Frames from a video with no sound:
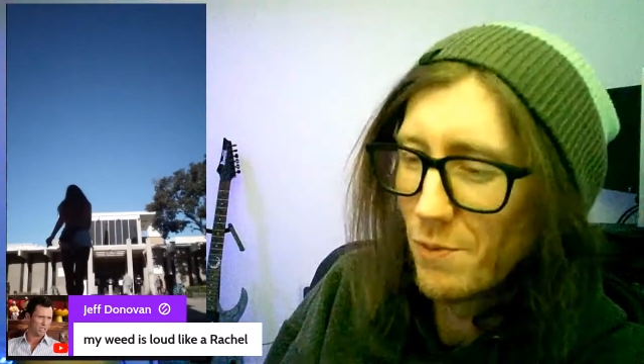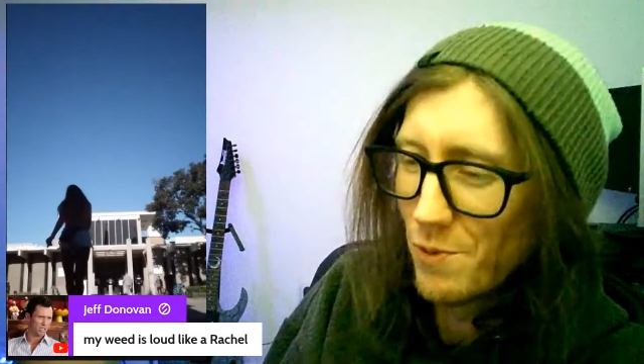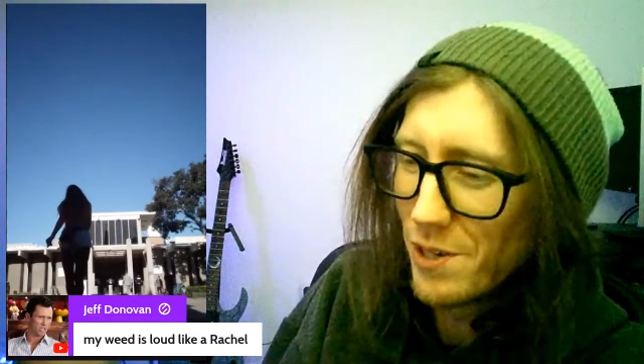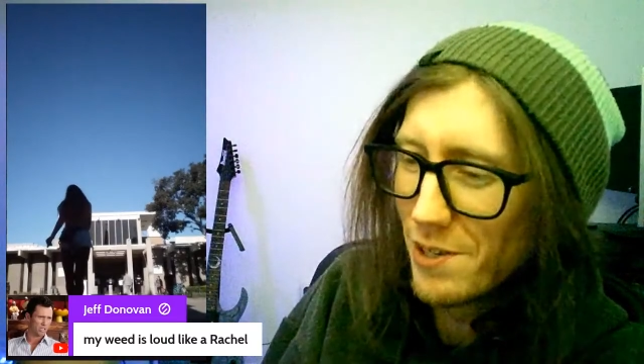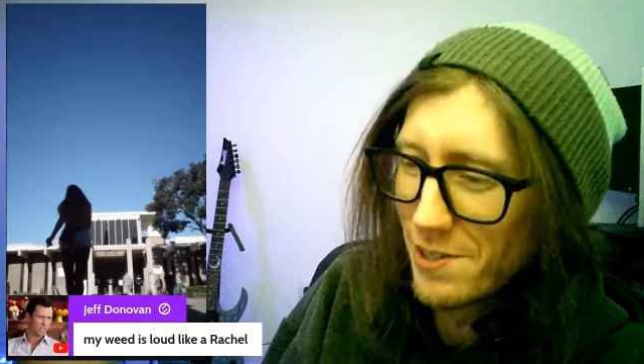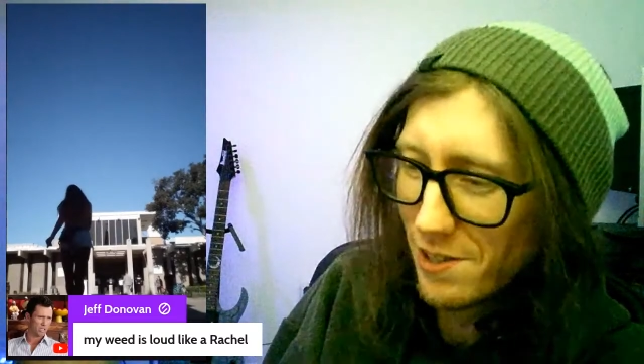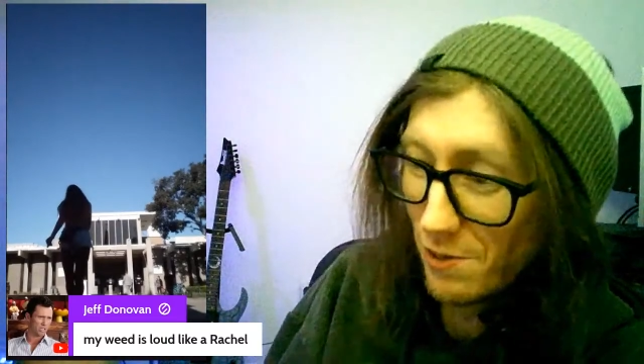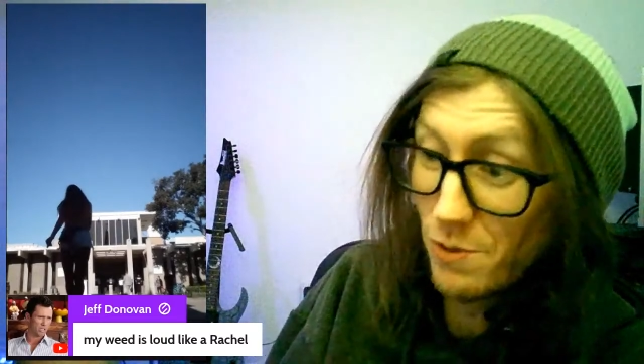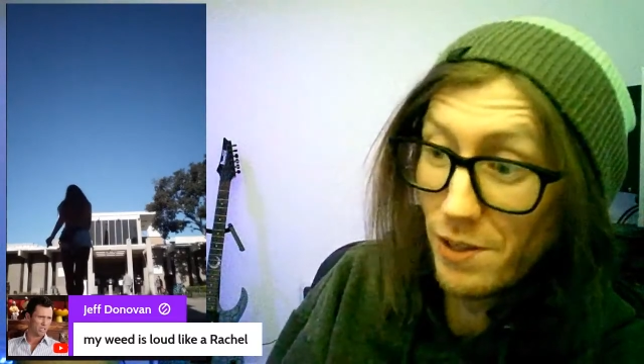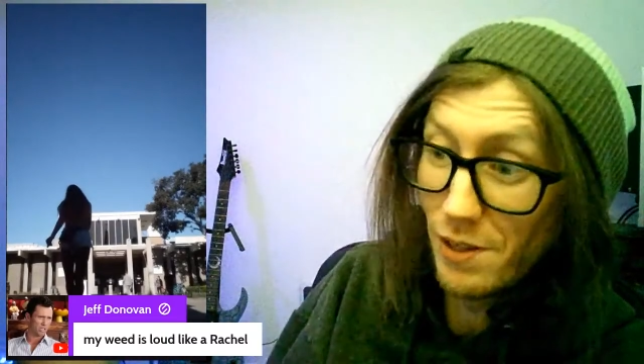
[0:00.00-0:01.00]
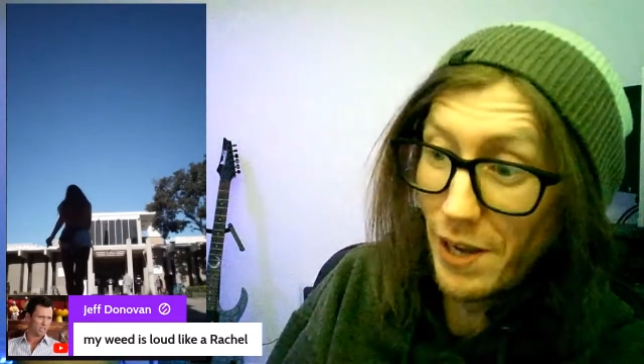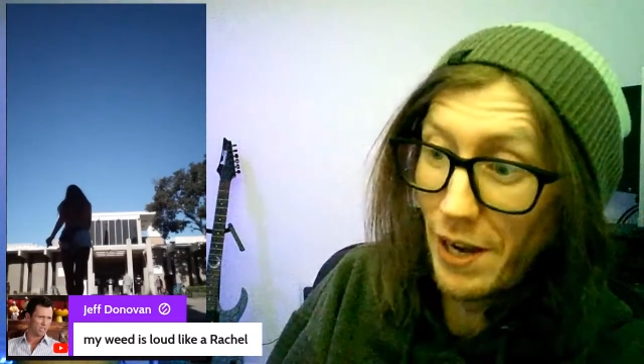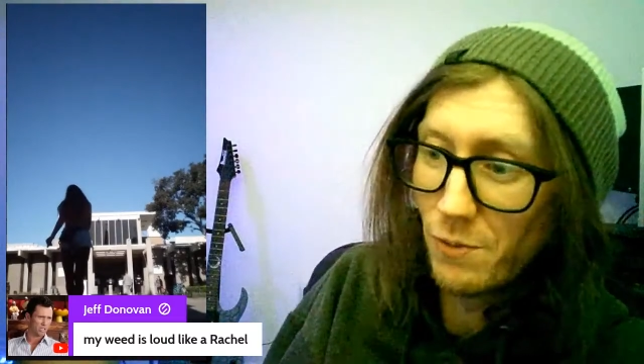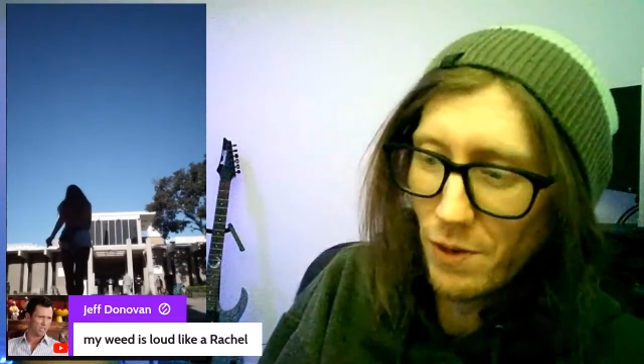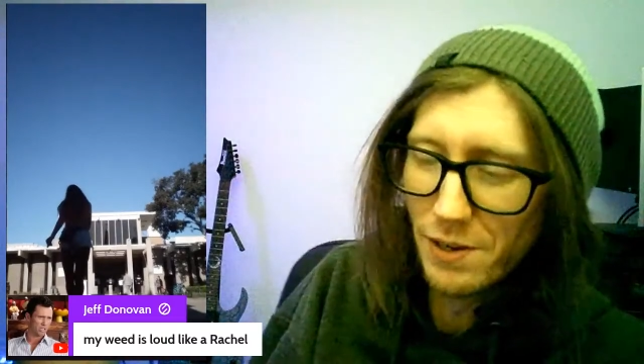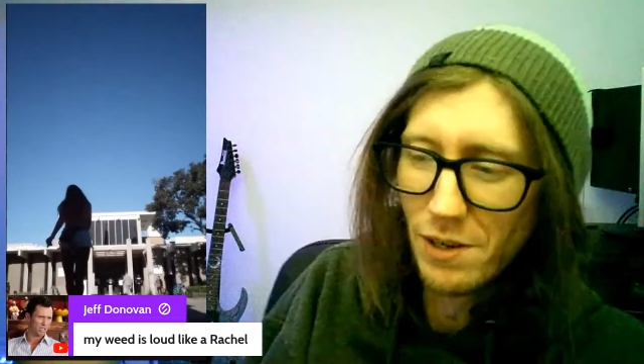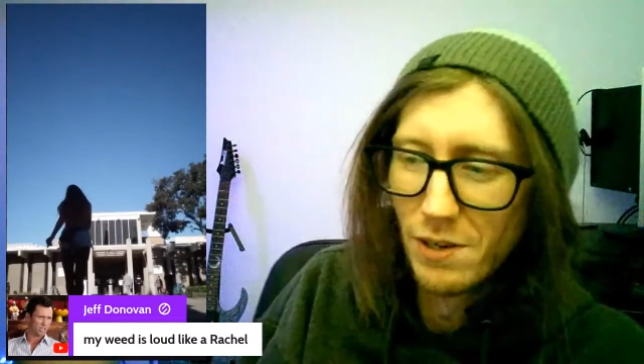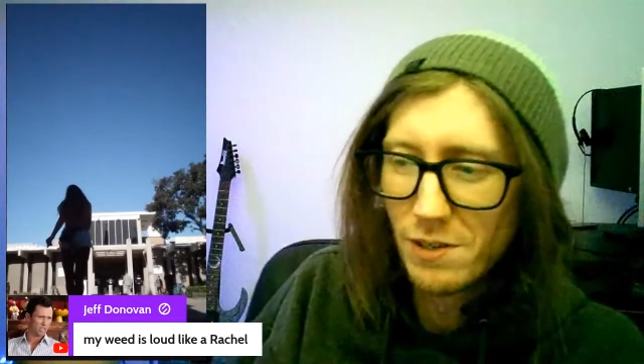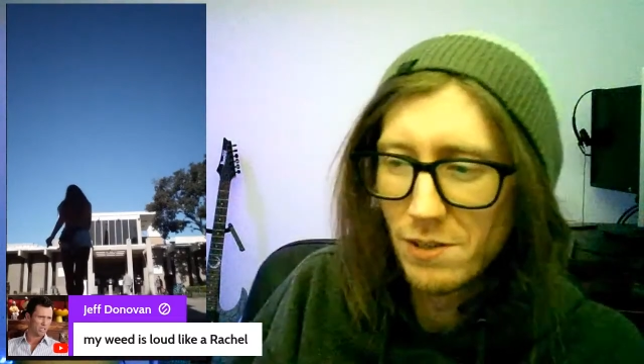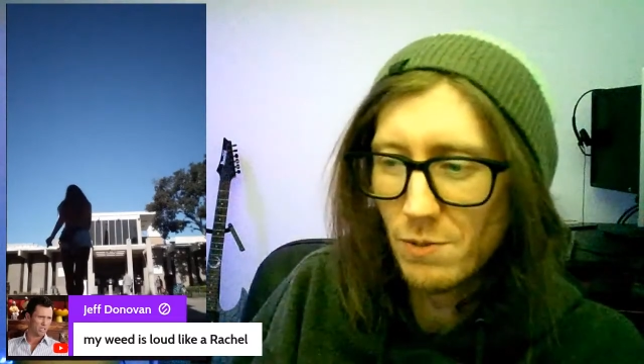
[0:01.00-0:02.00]
Rhea's the really loud one.
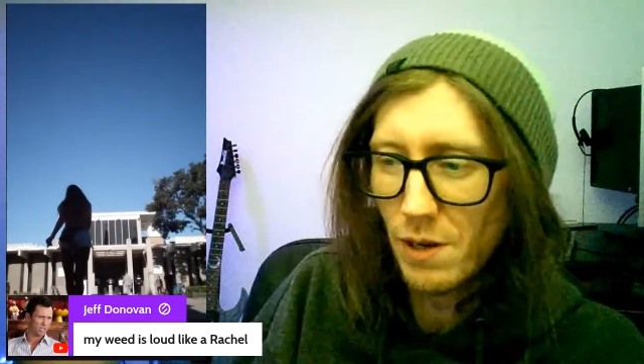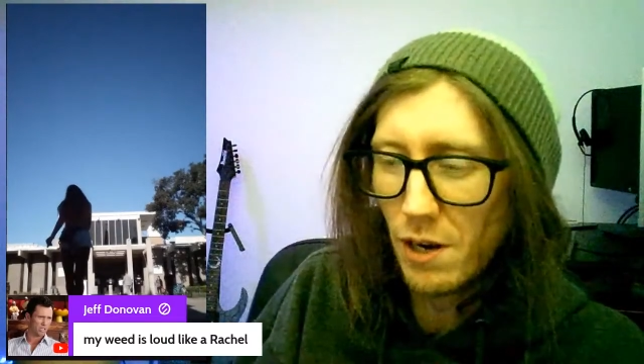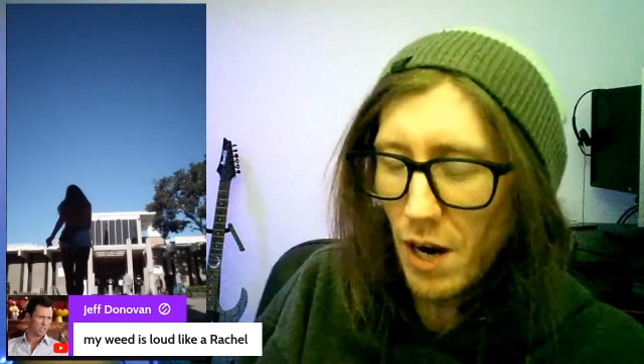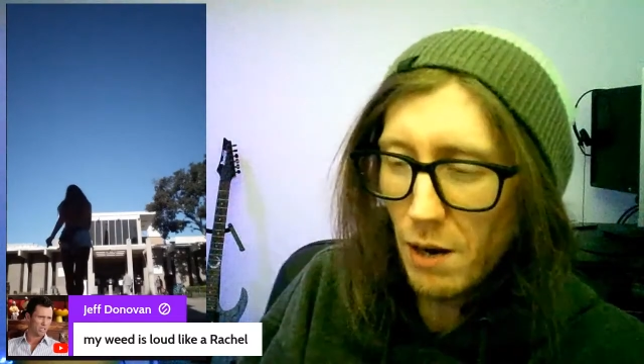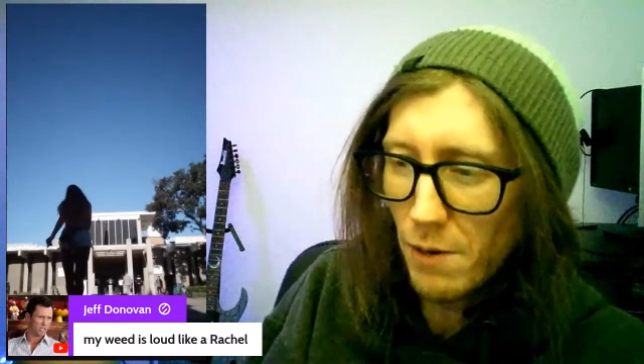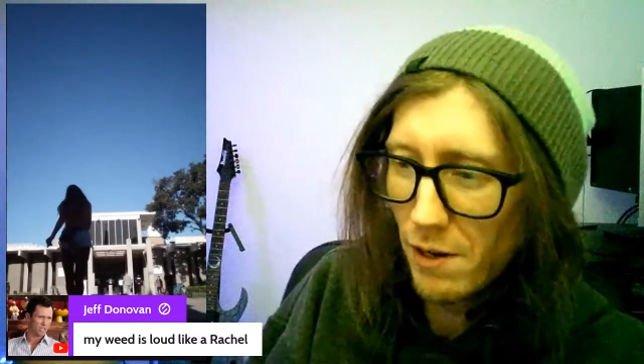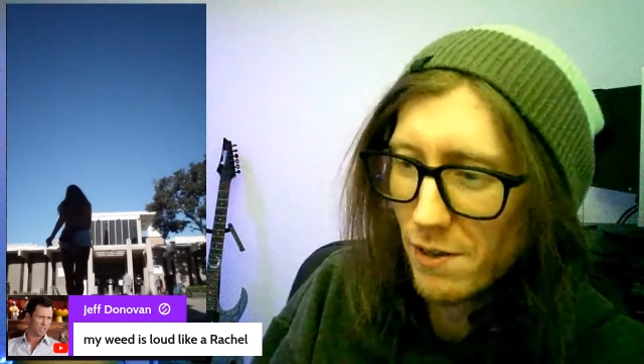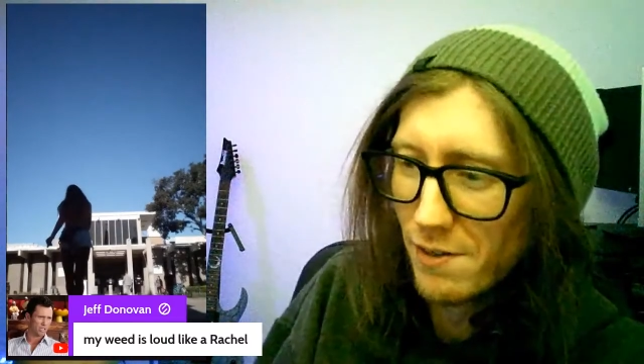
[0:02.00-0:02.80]
I'm like, Emma!